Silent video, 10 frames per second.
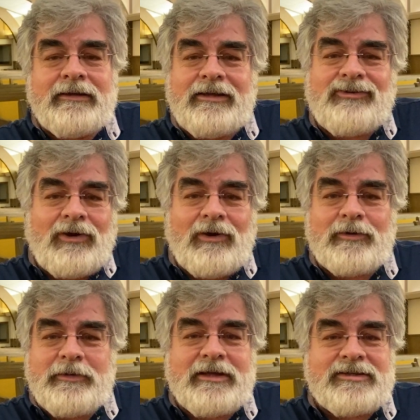It's
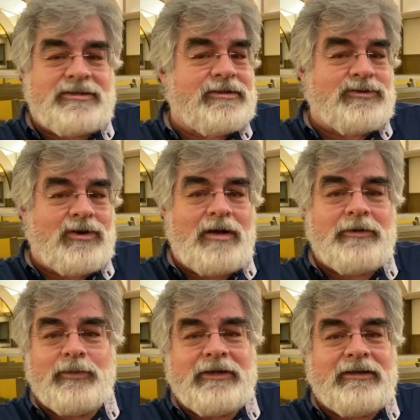hard because of the
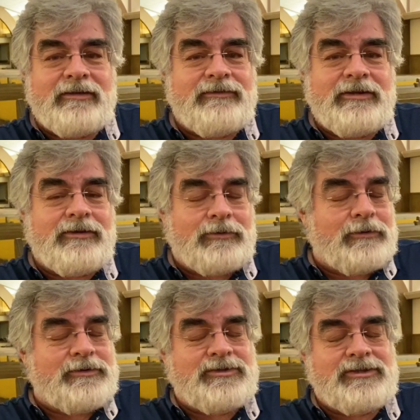trauma we lived
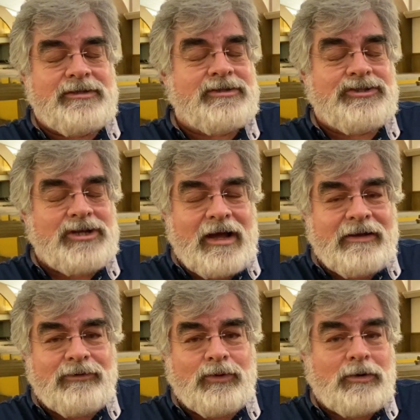through as a
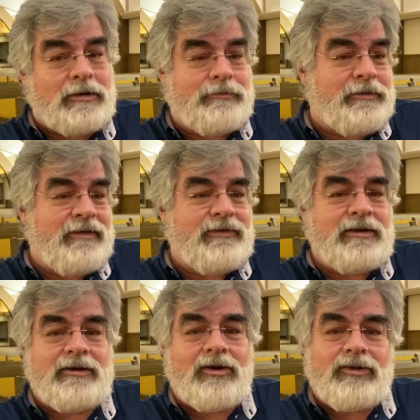child or even
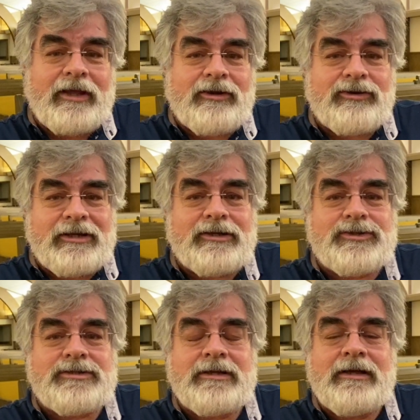in our later
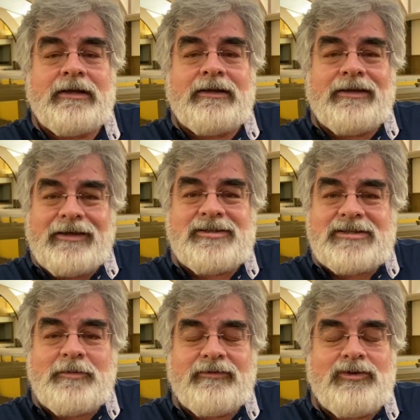years. And
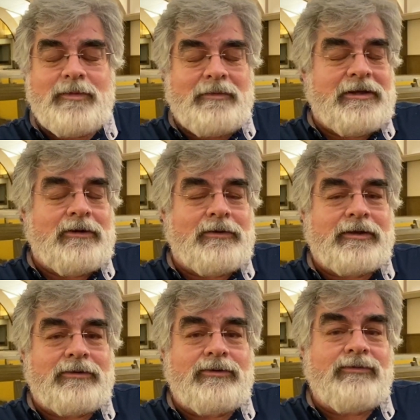some of you may be
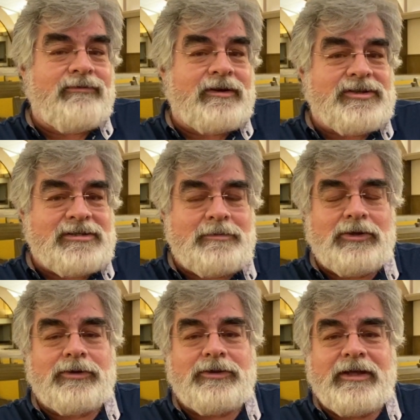going through very
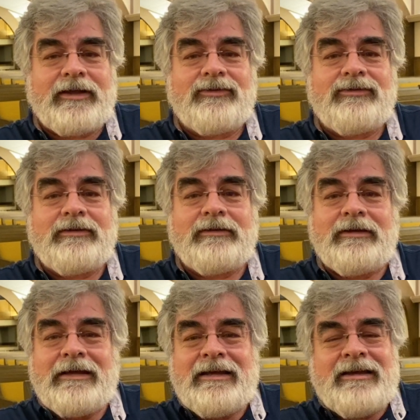similar things.
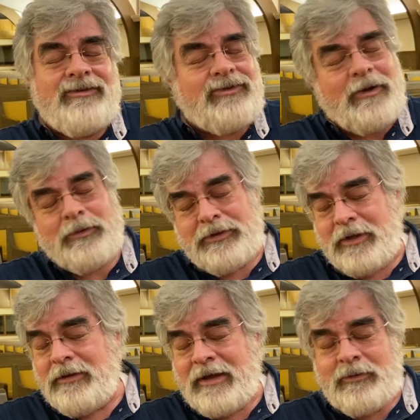So don't
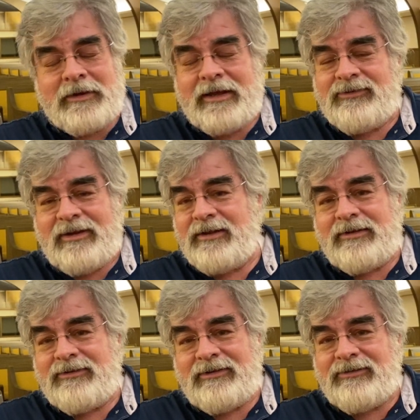think that when I say
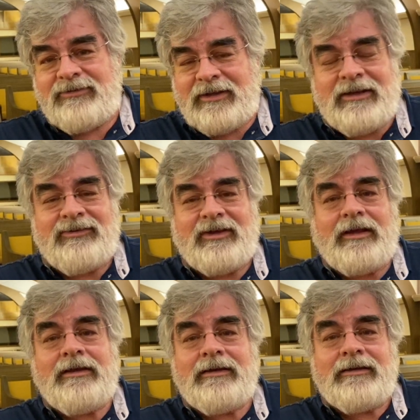this, it's
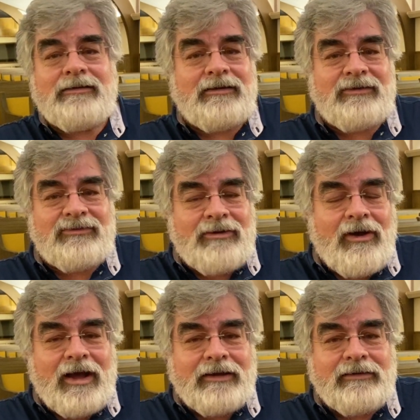easy. It's
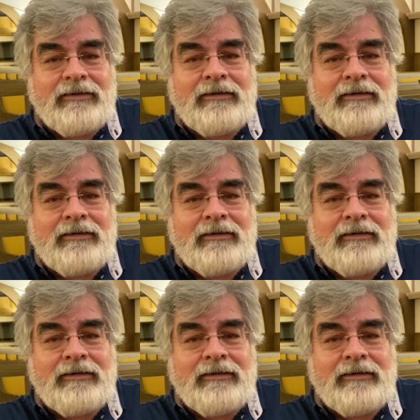not.